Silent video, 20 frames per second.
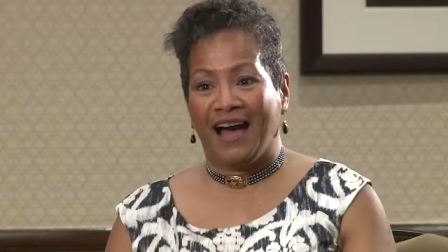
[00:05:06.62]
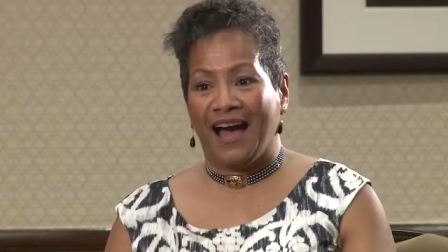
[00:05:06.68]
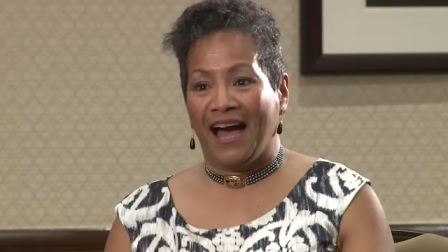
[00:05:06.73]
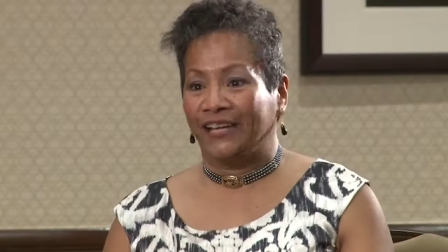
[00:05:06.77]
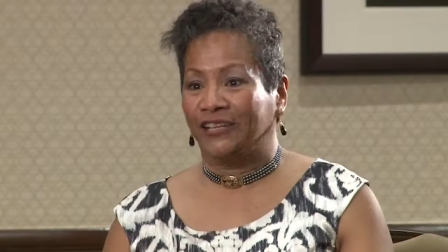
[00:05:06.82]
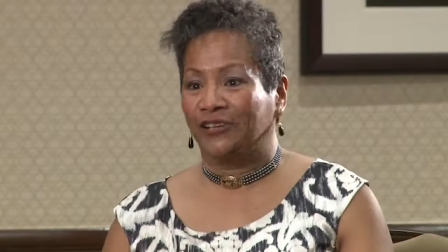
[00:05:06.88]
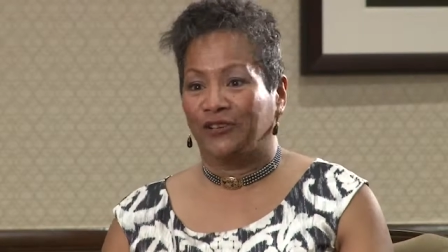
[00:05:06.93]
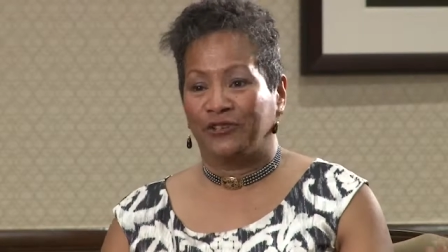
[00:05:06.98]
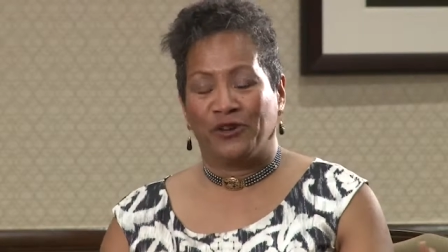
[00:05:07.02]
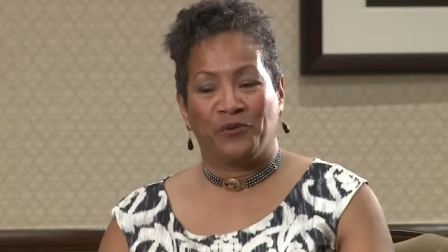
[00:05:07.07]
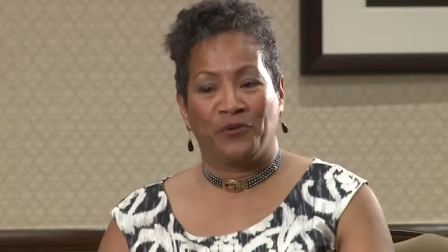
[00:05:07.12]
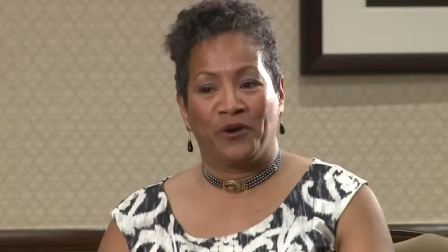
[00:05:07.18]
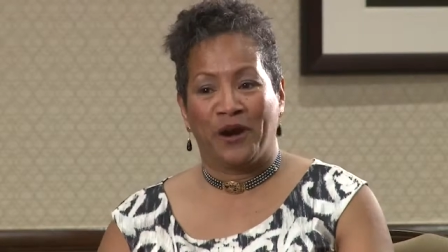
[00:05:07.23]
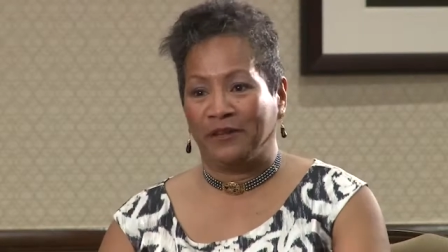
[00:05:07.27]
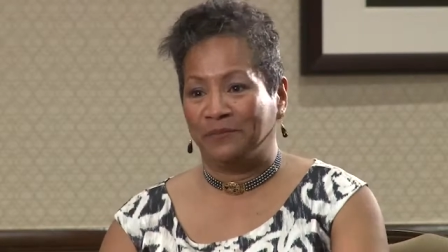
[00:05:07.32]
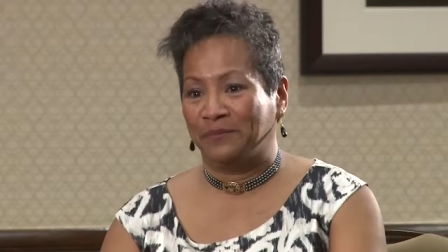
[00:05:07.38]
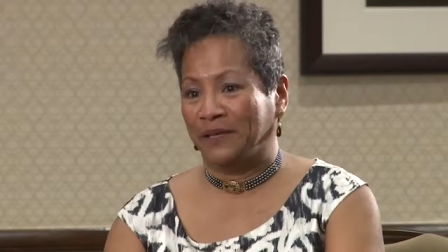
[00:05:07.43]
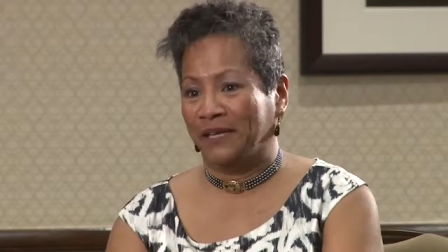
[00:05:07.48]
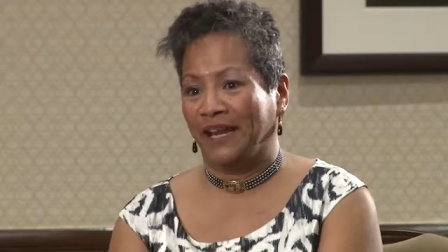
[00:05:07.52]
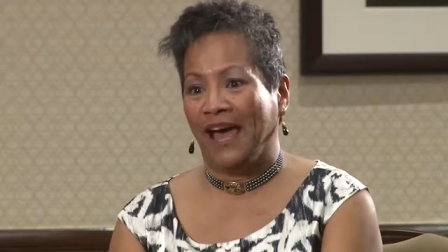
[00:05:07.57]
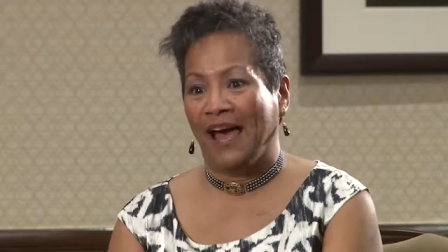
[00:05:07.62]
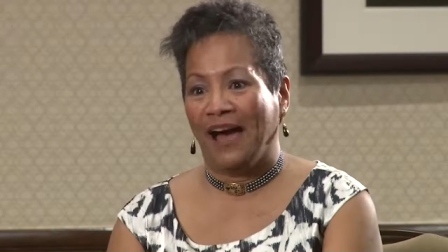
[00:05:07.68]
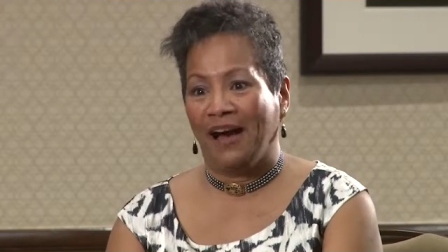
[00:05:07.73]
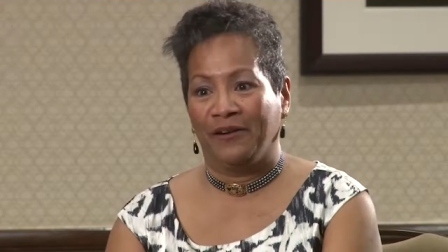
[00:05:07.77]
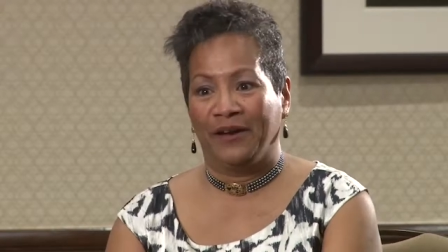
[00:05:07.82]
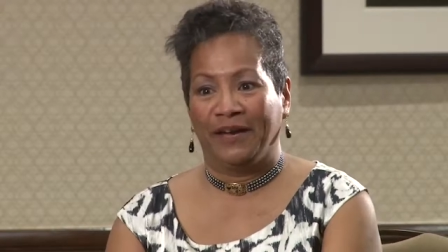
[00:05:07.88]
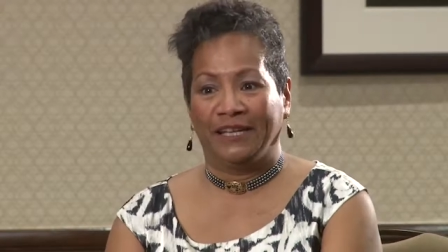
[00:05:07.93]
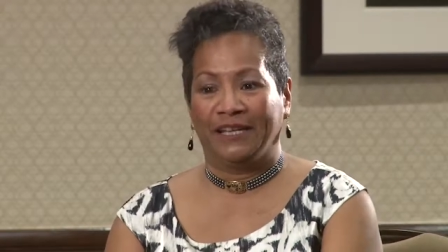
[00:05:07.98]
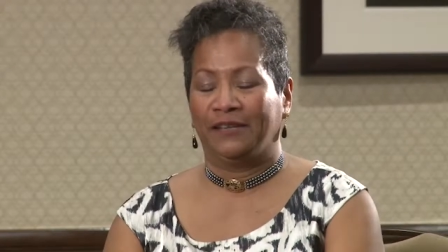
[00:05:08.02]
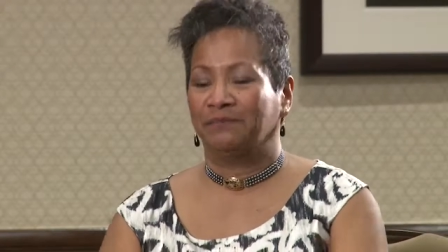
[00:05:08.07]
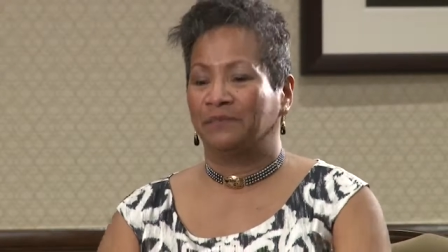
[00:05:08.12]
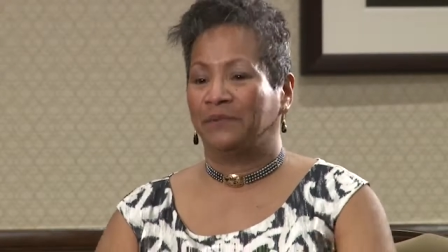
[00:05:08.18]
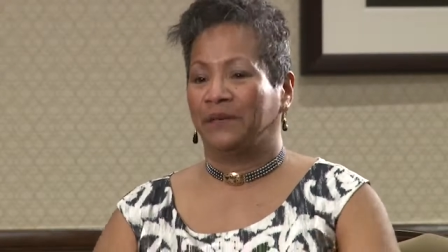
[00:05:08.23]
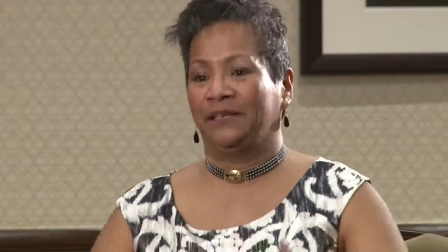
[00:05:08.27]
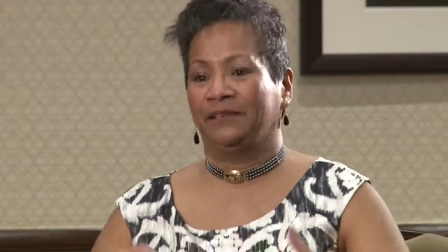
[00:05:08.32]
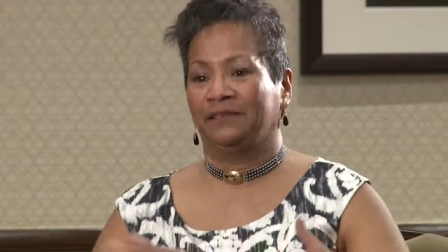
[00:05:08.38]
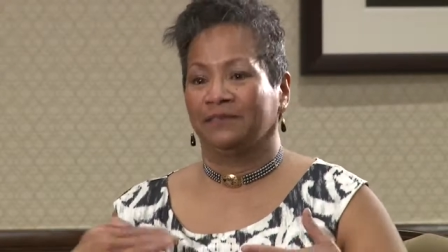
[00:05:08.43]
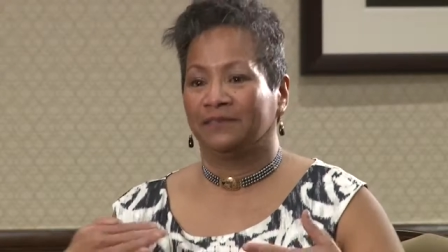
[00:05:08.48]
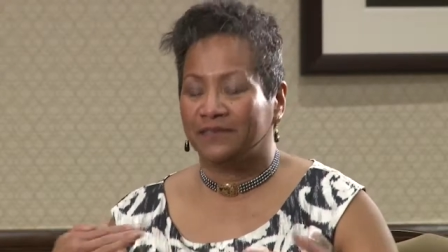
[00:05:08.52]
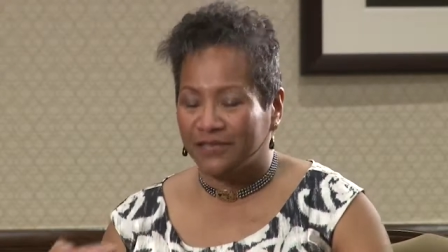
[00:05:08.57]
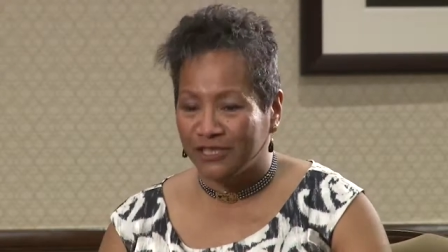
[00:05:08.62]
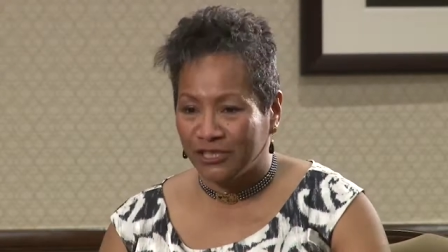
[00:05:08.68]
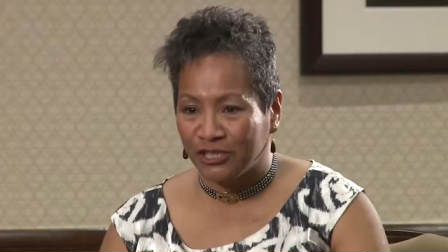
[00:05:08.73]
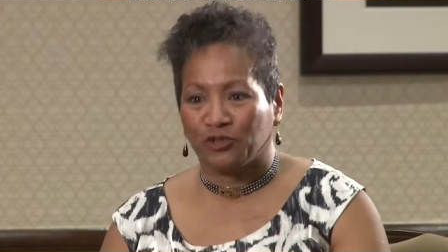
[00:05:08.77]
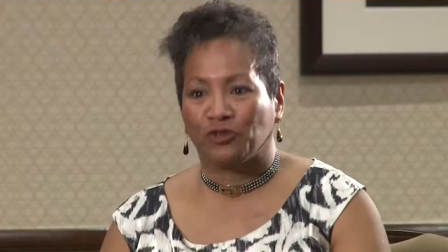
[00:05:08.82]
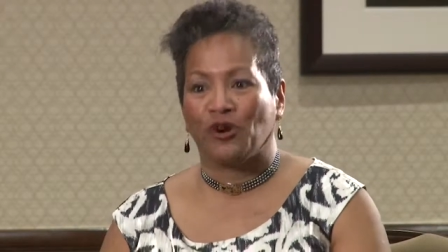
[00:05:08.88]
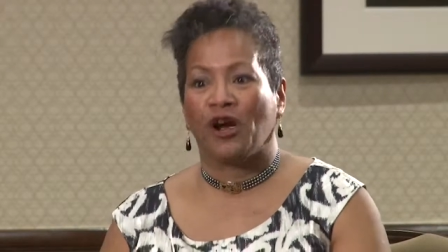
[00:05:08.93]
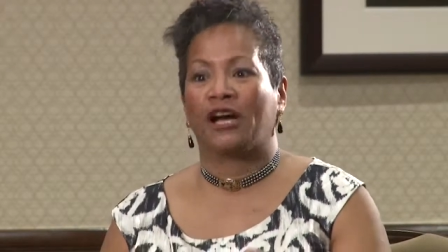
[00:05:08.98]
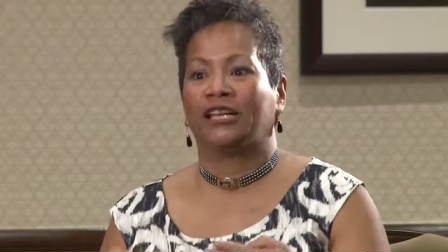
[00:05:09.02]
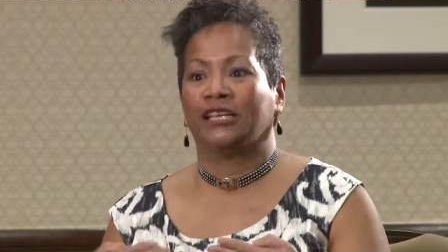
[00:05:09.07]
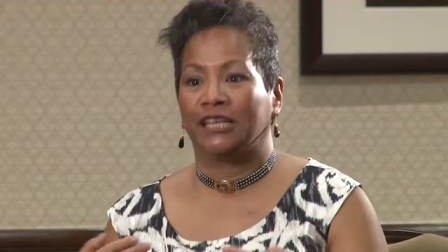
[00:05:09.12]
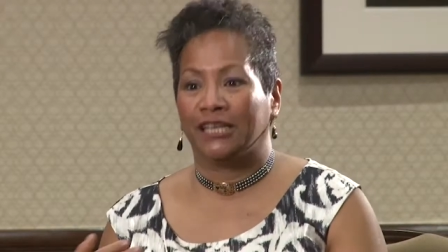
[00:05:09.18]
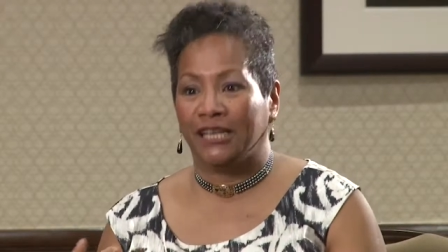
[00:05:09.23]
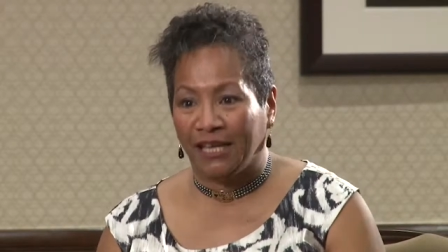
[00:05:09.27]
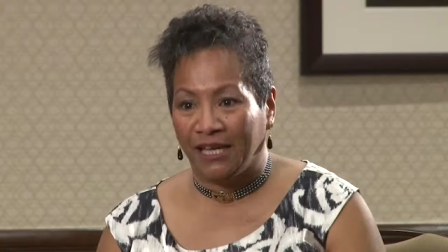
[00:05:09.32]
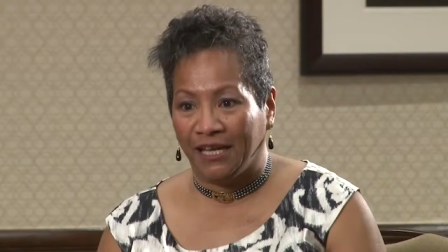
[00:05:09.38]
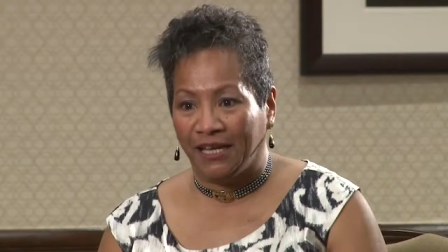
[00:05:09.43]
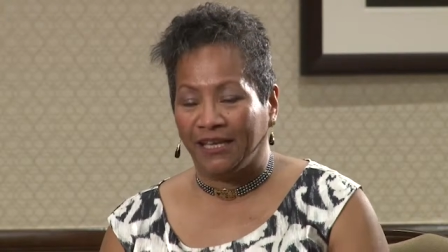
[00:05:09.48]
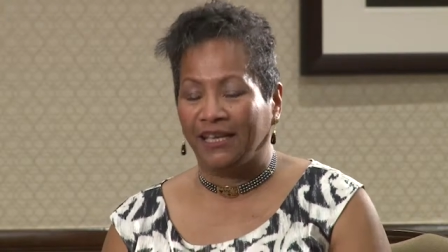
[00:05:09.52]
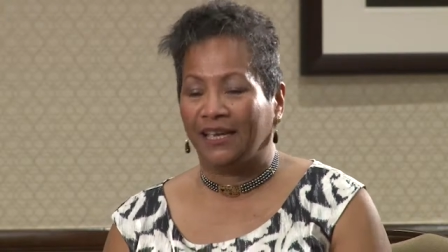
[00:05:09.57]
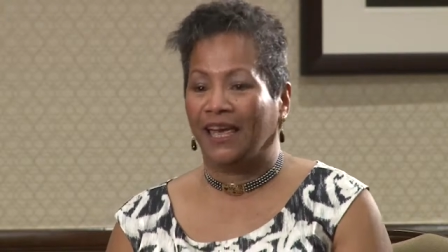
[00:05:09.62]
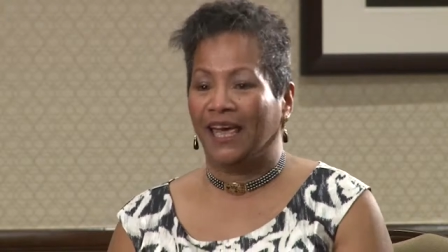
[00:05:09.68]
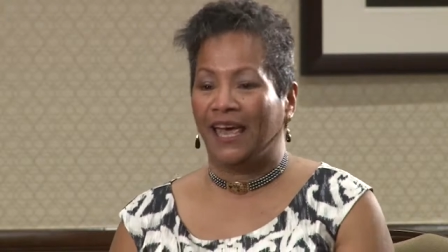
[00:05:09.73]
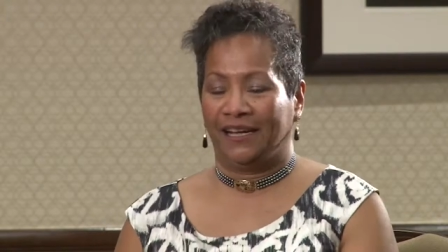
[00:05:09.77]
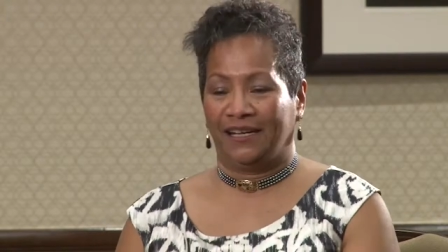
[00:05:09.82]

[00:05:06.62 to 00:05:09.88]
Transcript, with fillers: I don't know where I'd be now, and it'd be struggling